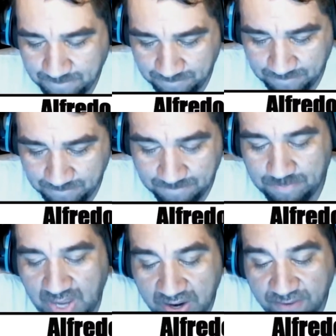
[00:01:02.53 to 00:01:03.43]
Mm-hmm.
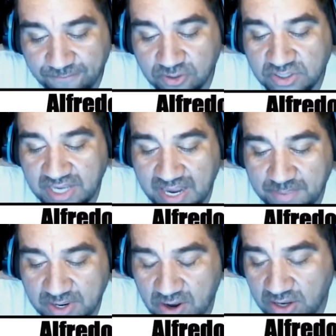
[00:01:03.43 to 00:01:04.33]
And their first game
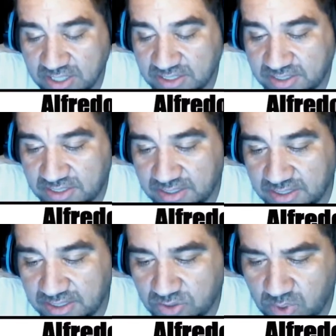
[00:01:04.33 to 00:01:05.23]
in August
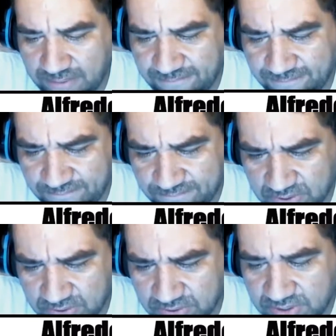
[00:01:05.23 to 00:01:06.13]

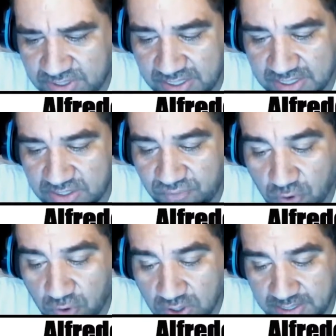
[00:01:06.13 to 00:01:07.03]
21st is
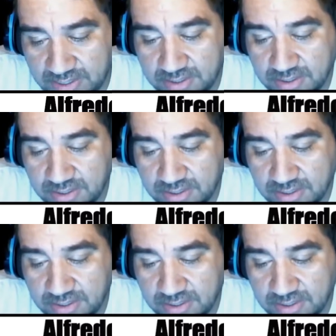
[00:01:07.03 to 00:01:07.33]
Fortnite.